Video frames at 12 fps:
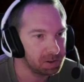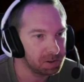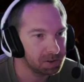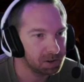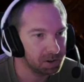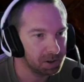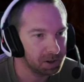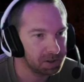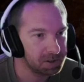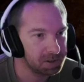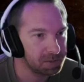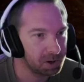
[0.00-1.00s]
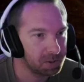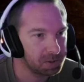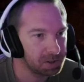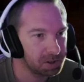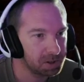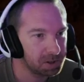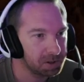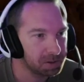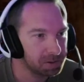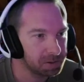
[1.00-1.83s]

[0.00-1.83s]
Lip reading: So there's some raw material,